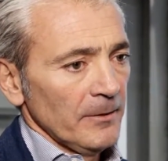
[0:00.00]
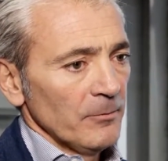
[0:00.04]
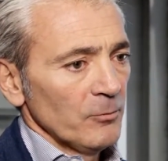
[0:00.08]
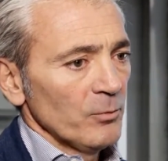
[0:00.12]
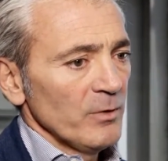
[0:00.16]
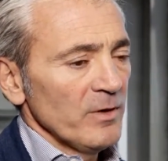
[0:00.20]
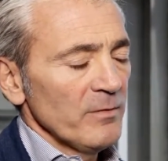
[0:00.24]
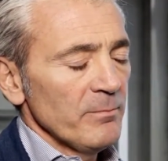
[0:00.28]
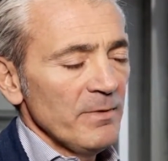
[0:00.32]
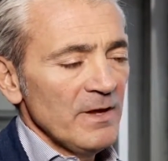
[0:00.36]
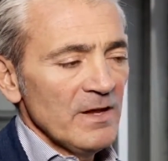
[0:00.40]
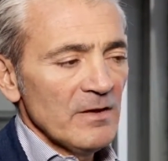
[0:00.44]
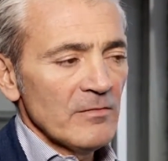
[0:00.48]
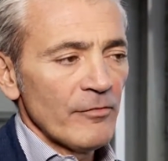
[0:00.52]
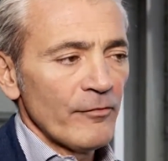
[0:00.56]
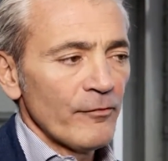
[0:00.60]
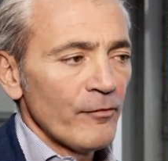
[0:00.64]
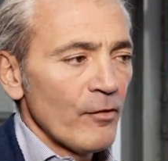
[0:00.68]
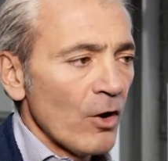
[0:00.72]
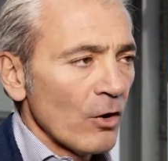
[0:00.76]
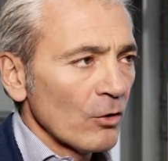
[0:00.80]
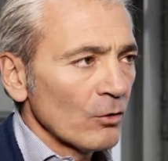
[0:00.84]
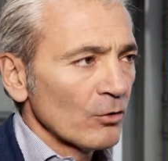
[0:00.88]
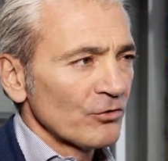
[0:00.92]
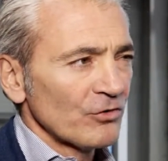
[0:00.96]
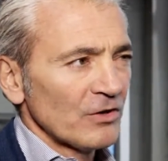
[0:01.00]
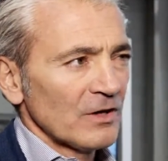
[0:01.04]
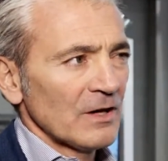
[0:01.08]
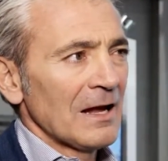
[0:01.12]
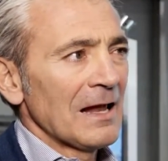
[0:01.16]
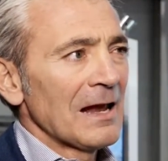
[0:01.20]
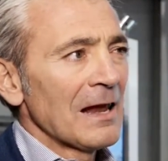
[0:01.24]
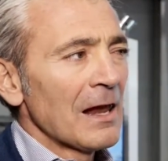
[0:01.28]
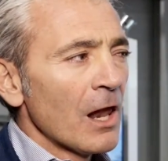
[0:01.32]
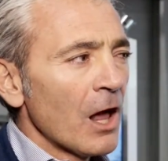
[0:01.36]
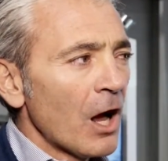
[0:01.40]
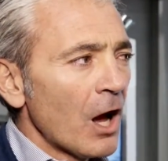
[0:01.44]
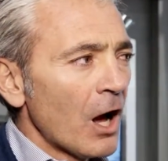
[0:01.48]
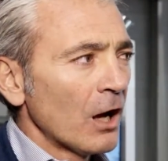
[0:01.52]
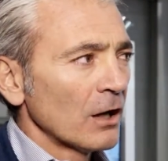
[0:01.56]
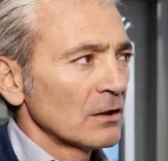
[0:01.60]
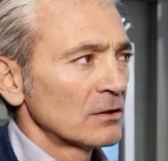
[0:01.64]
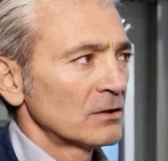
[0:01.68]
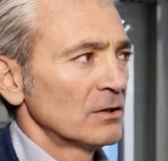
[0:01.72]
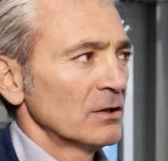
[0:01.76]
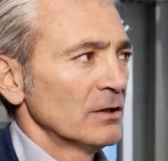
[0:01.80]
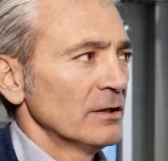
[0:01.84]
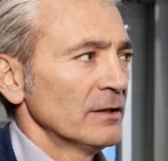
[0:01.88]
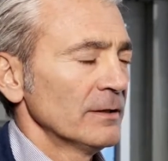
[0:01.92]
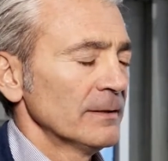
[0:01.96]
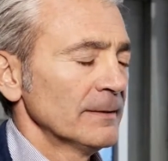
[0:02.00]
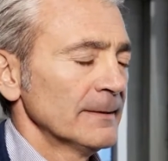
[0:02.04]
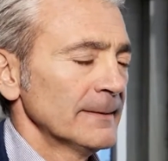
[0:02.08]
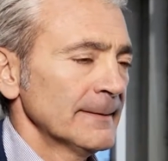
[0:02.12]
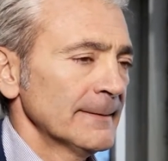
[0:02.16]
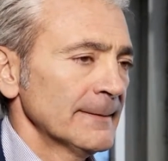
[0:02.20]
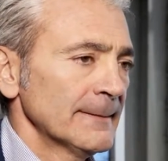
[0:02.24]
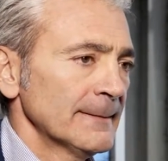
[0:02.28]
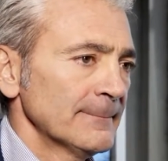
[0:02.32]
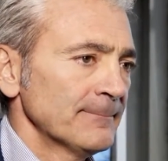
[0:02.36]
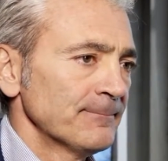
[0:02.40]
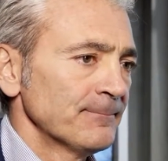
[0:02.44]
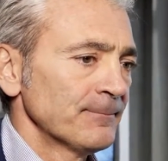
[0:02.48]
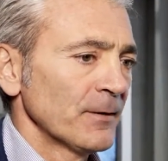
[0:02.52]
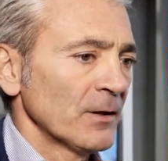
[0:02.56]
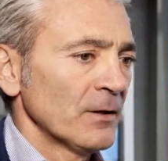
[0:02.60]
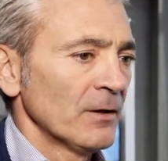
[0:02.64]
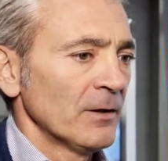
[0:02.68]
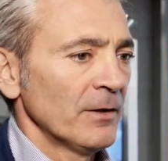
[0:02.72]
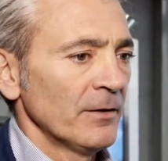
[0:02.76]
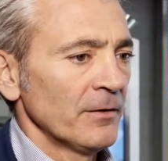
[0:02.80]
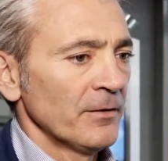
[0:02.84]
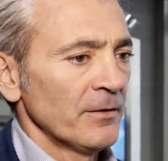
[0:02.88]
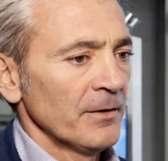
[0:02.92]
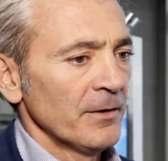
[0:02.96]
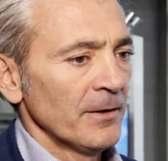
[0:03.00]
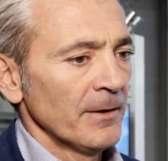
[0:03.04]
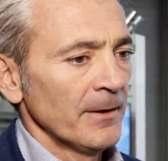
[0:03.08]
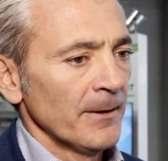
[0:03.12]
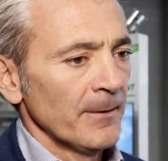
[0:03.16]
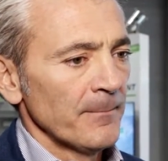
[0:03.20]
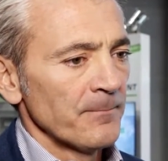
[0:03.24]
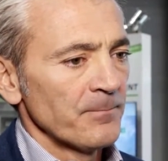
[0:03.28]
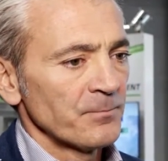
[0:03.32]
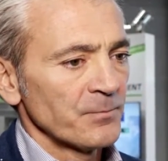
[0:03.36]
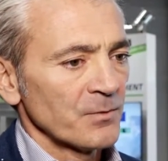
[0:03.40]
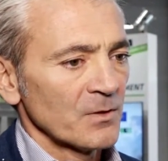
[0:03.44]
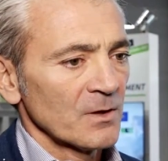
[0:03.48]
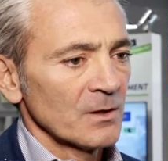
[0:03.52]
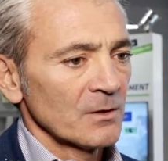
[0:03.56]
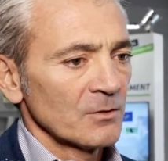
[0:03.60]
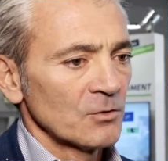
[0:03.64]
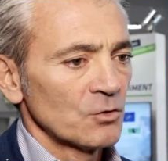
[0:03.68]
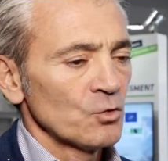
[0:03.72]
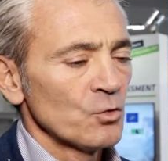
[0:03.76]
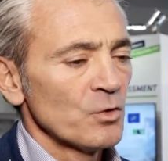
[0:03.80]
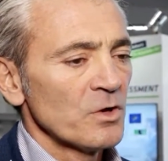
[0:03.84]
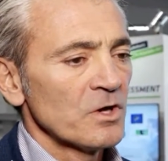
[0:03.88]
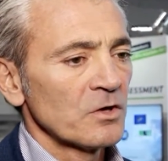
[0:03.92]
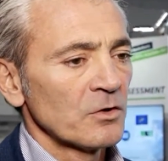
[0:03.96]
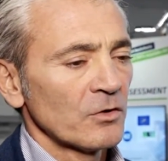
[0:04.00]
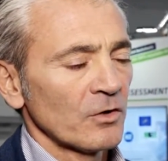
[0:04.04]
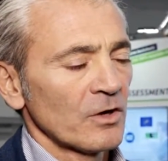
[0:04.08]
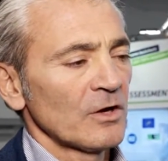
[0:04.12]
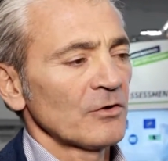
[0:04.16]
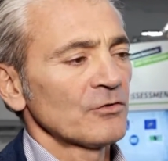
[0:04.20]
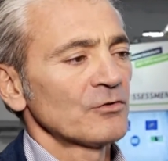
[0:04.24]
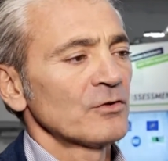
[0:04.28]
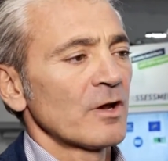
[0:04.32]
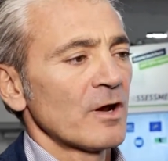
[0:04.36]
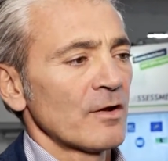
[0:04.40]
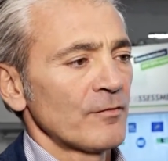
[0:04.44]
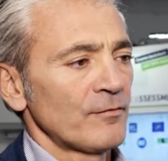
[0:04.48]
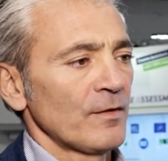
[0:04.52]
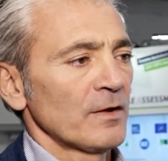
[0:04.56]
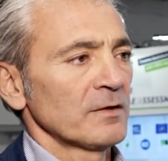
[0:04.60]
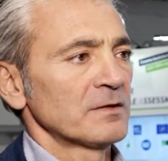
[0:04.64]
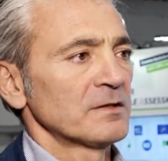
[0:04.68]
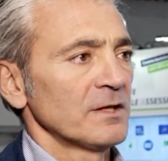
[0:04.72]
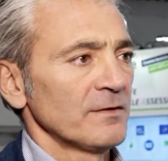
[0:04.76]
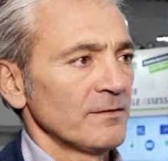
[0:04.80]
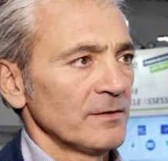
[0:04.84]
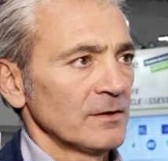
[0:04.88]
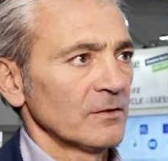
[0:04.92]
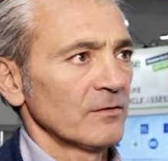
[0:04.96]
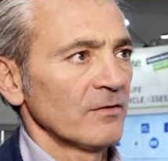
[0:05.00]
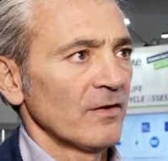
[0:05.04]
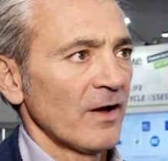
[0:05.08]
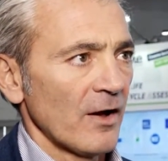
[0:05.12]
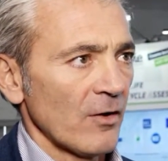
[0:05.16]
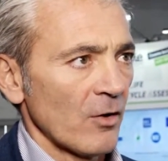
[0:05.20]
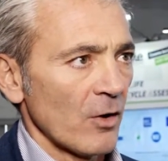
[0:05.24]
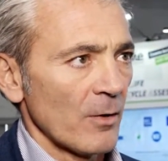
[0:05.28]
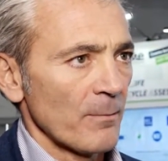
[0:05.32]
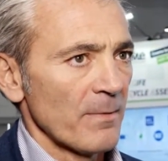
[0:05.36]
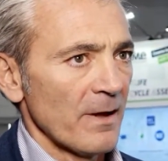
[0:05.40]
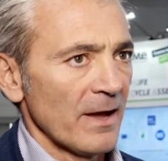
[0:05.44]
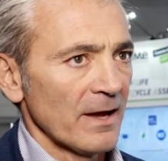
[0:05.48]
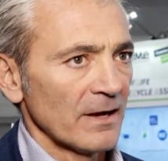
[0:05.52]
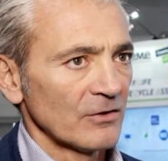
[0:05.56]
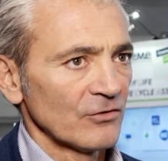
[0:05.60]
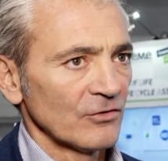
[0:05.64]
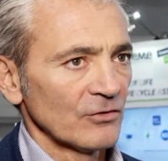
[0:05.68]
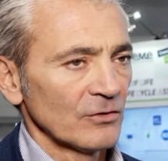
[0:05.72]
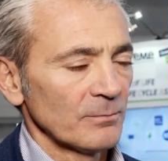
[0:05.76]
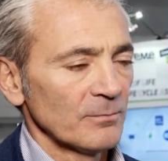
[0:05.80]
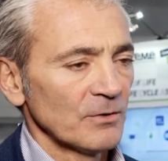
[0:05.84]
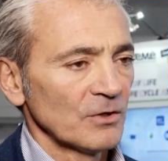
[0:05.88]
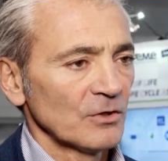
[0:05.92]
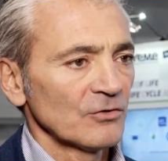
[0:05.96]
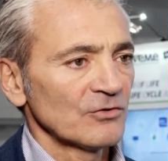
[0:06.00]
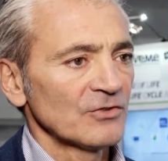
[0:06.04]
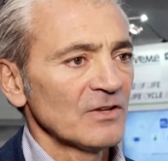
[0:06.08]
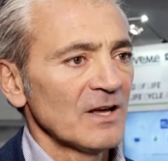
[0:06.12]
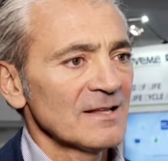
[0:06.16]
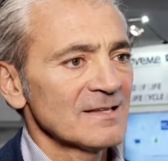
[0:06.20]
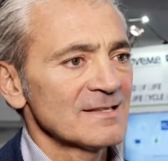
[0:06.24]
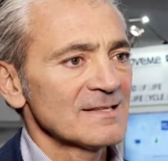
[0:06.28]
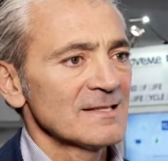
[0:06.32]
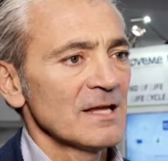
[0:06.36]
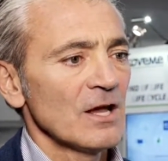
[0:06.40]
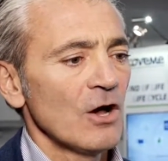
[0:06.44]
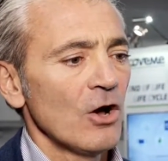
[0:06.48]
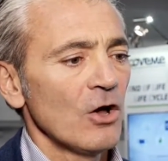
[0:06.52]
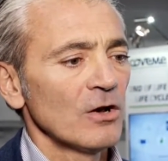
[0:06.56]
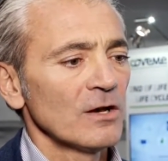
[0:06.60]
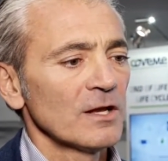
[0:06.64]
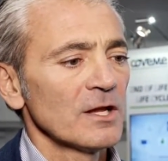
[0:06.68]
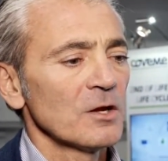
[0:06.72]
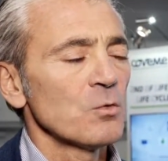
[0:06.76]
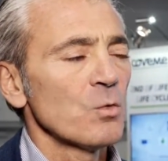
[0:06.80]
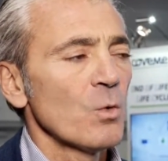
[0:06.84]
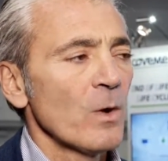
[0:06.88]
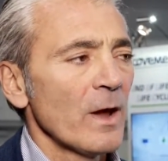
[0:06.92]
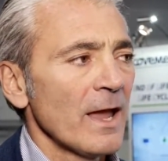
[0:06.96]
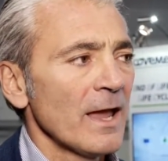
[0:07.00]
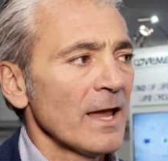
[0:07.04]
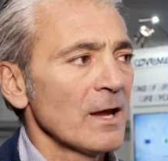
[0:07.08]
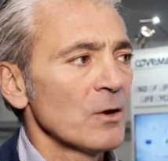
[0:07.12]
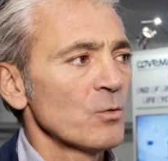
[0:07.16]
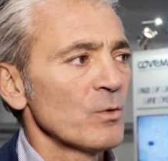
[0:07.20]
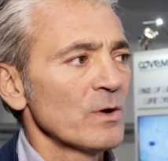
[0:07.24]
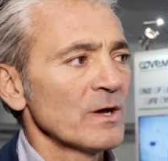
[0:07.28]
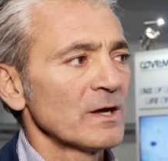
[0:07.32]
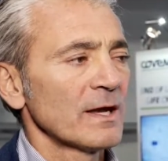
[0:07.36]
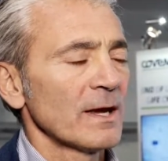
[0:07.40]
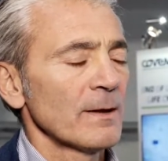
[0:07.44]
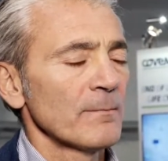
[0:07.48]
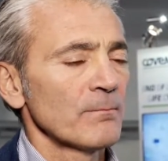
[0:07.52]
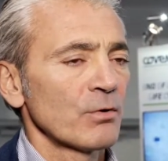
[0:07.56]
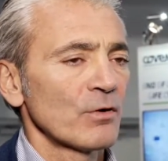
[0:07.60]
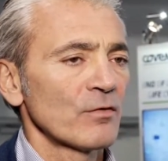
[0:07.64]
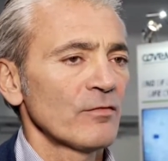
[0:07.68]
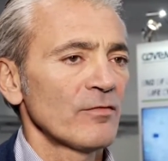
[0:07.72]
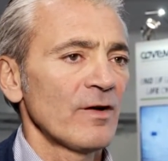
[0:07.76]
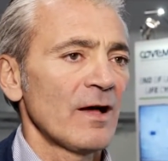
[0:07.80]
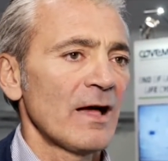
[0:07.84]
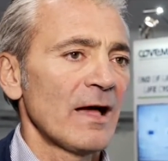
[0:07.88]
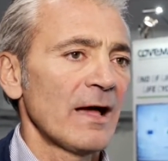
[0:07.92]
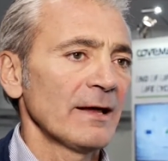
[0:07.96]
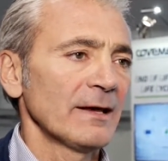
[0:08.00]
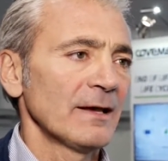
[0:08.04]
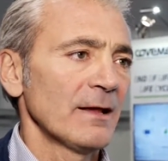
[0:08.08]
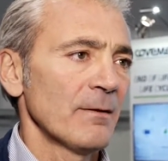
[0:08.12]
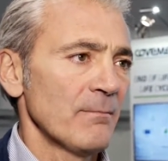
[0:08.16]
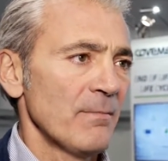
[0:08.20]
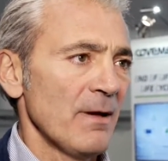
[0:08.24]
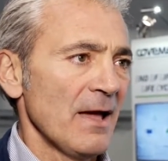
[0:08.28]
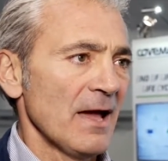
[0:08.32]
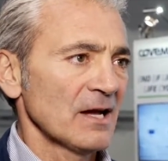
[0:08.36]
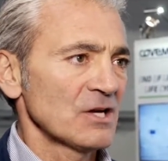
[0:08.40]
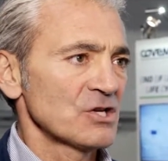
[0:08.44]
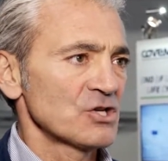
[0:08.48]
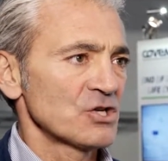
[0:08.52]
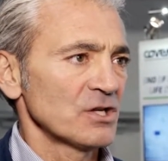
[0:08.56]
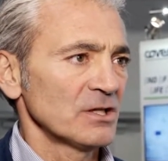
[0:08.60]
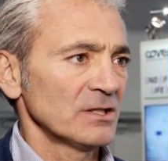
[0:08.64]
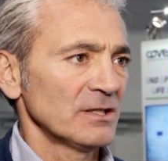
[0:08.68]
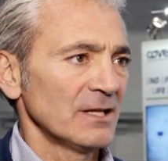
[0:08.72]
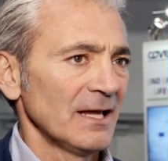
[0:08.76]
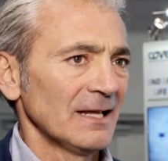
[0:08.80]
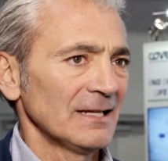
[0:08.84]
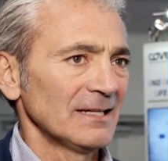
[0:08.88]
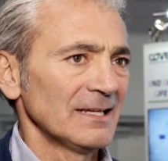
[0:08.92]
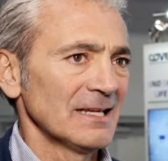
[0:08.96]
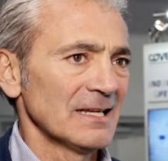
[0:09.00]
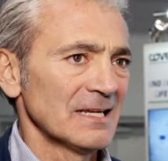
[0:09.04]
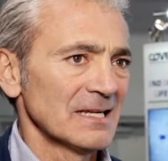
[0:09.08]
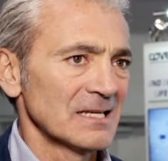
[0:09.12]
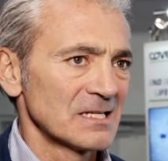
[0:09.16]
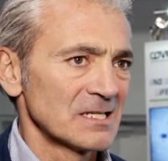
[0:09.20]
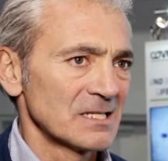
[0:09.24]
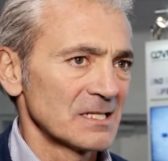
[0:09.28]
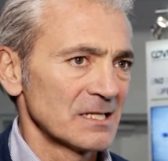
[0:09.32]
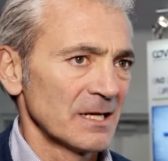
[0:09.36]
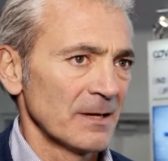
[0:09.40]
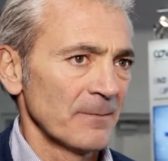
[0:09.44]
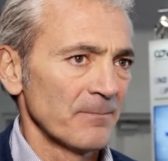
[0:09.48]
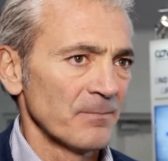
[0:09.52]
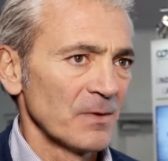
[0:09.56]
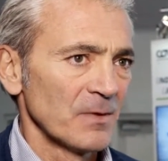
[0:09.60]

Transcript: We've been focusing a lot on to increase the reflectivity of our backsheet, because that's the only way we can provide a backsheet that is